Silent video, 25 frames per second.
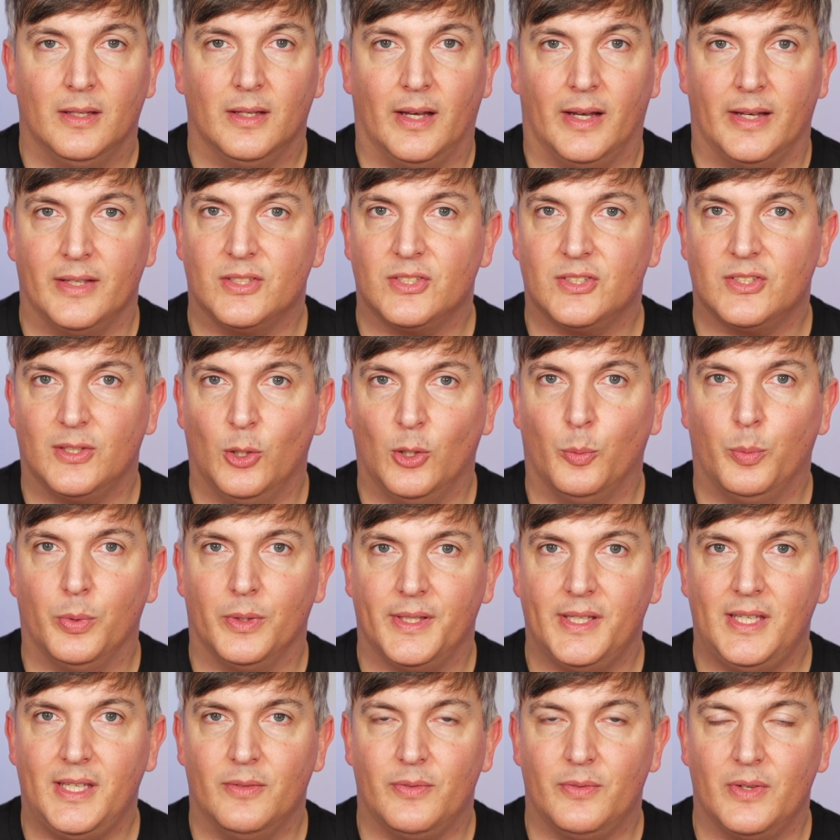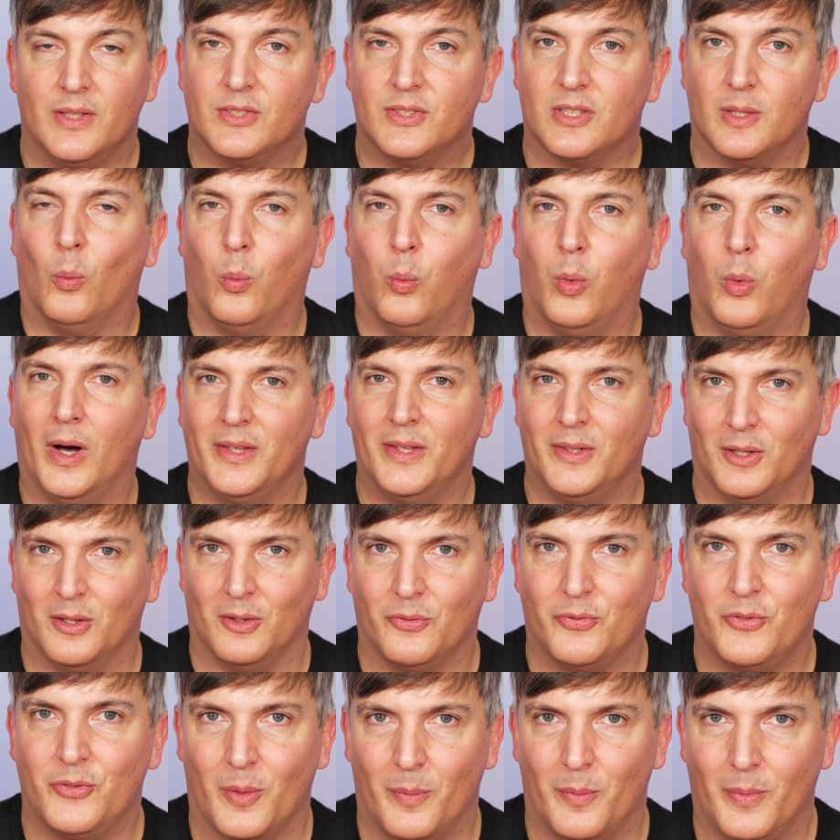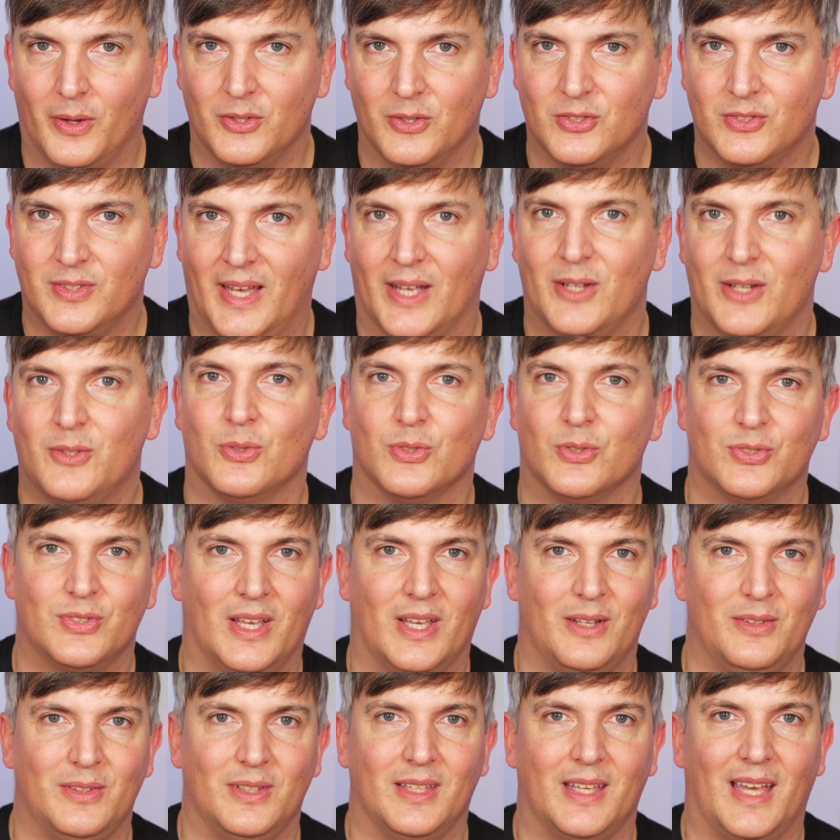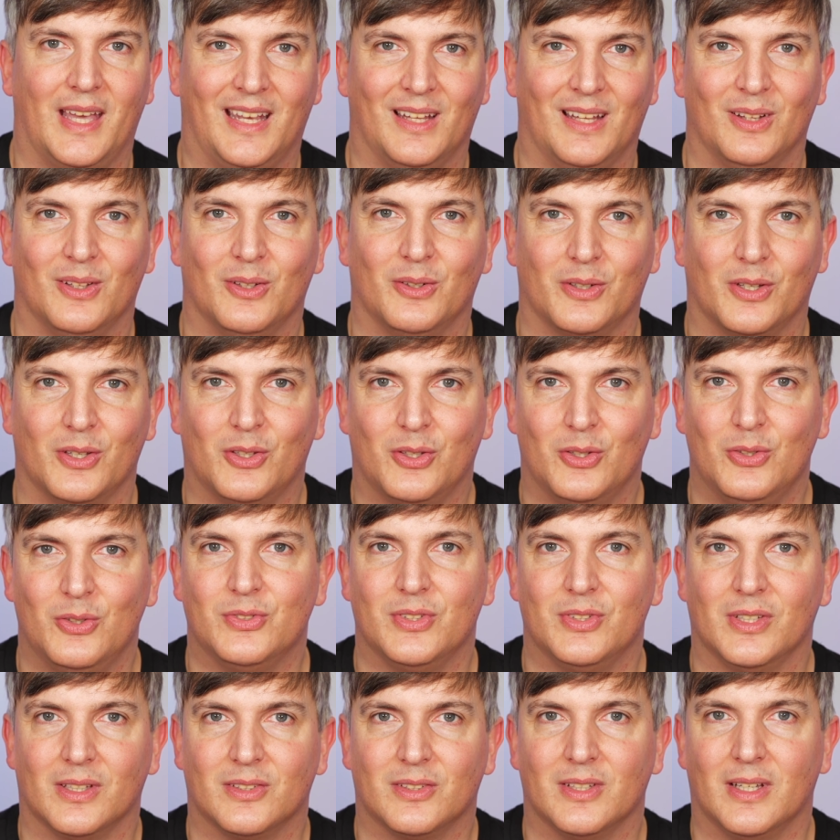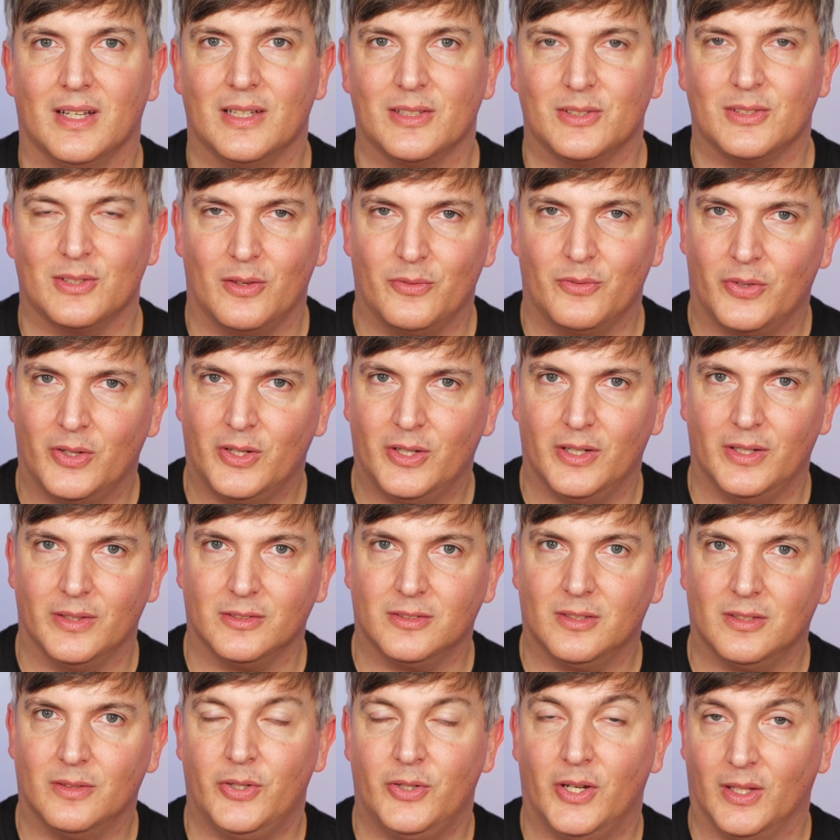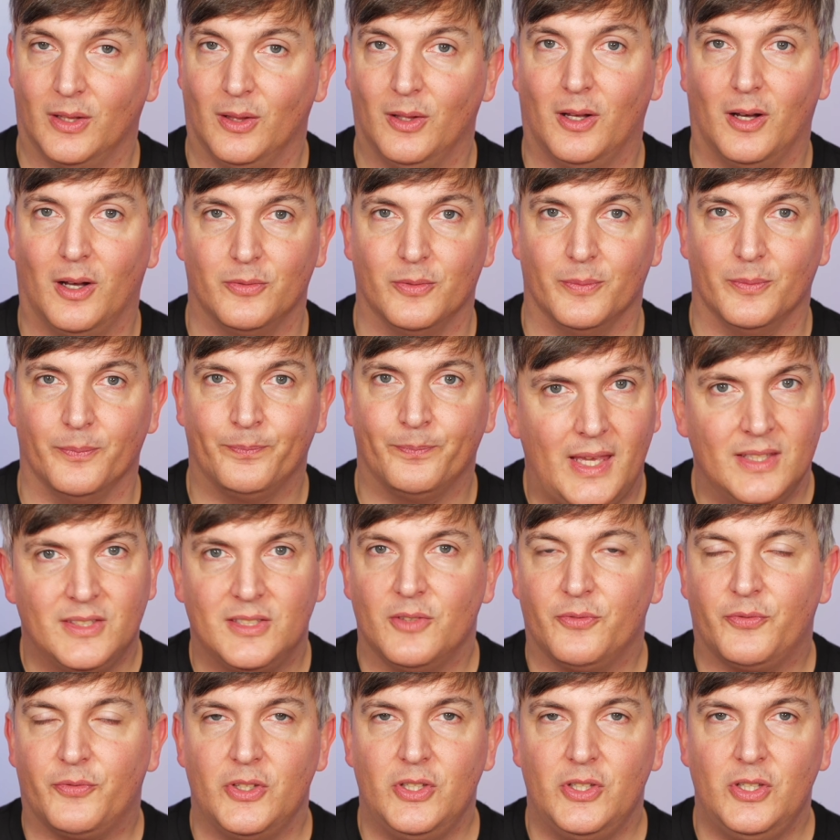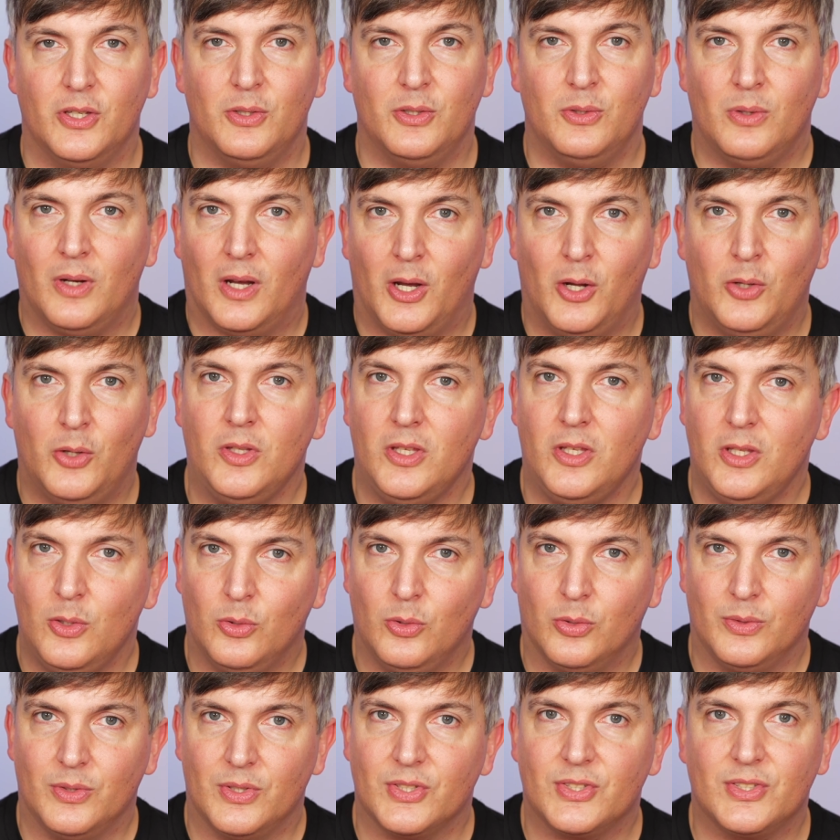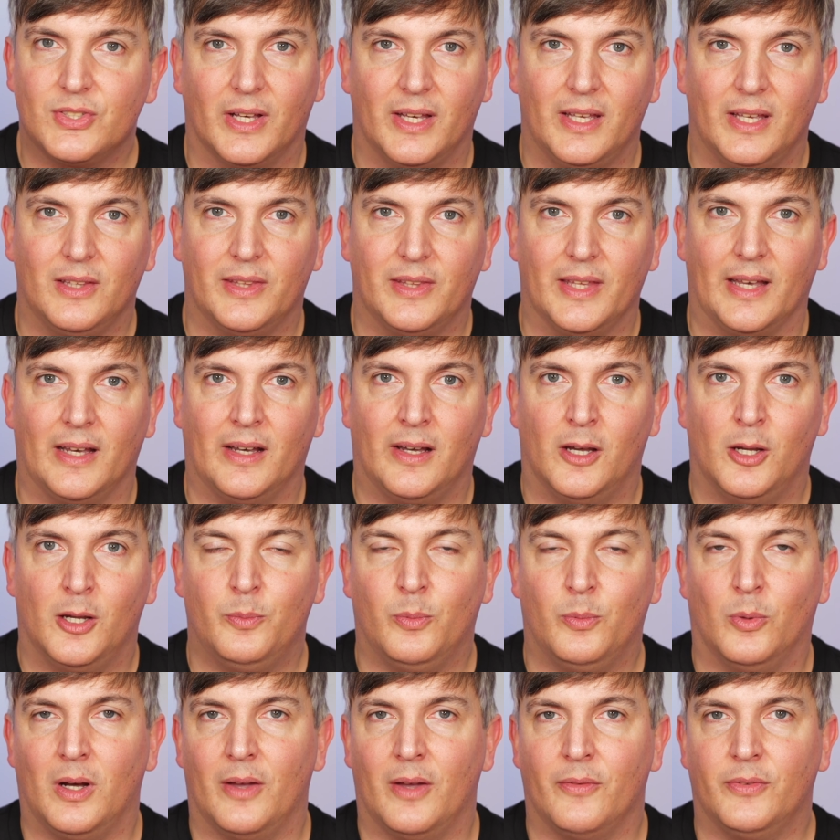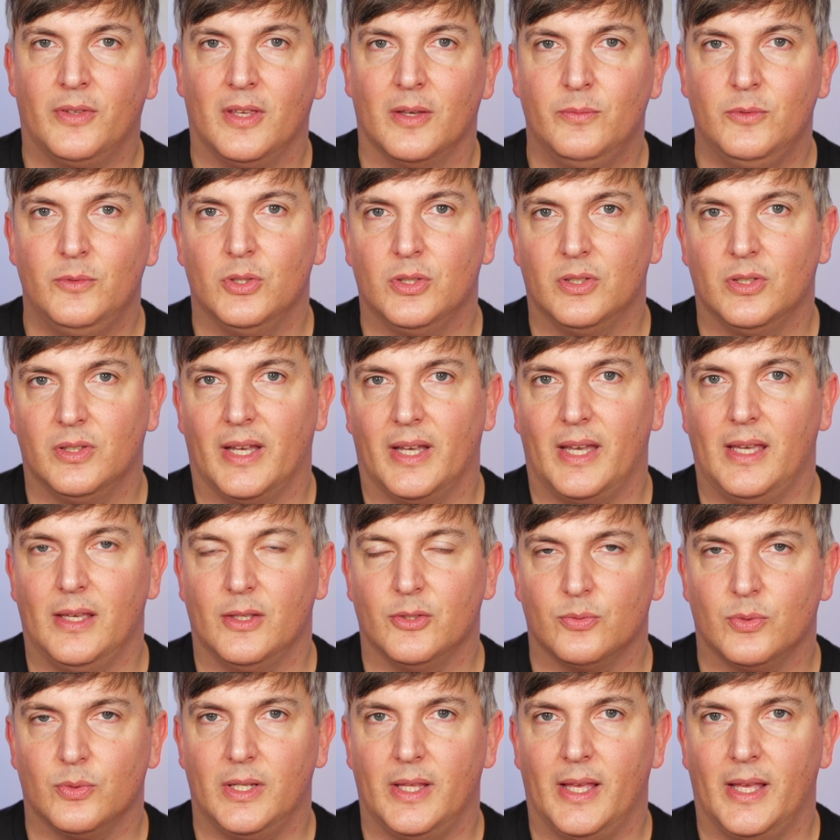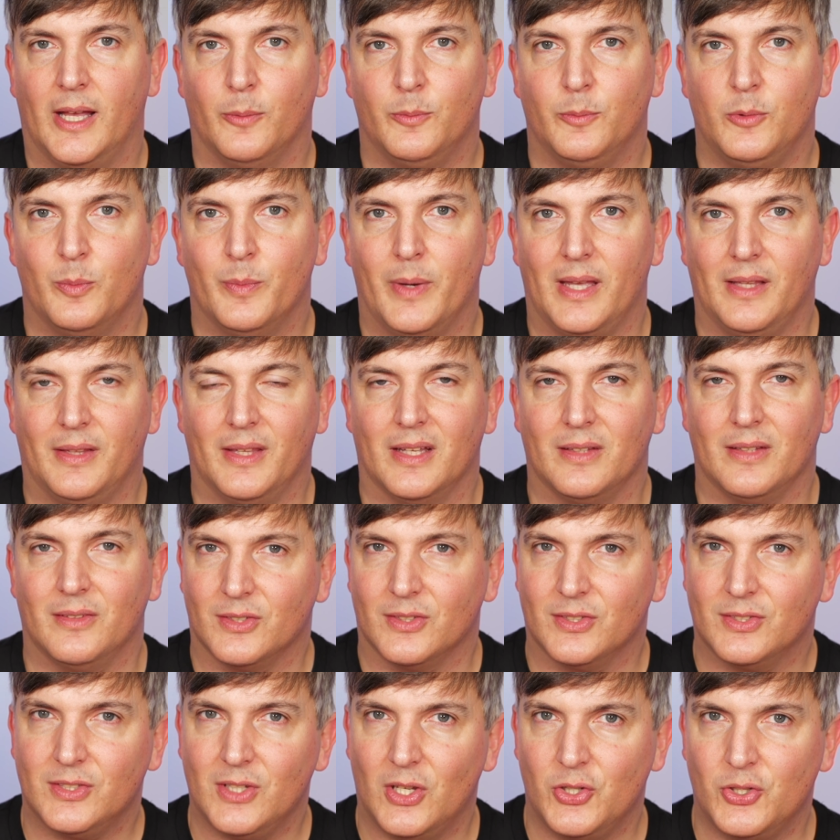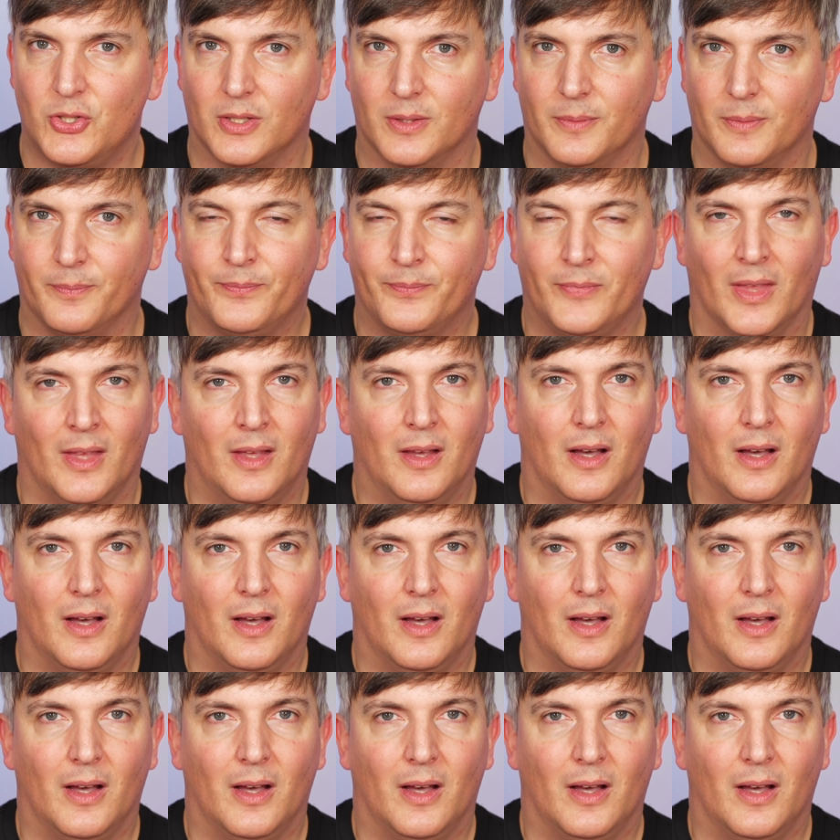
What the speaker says: I still believe it's one of the most natural sounding analog acoustic guitars I've heard, because I've heard a lot of them. Is it for you? Only you can decide that. I hope what I've given you today has really helped you make that decision.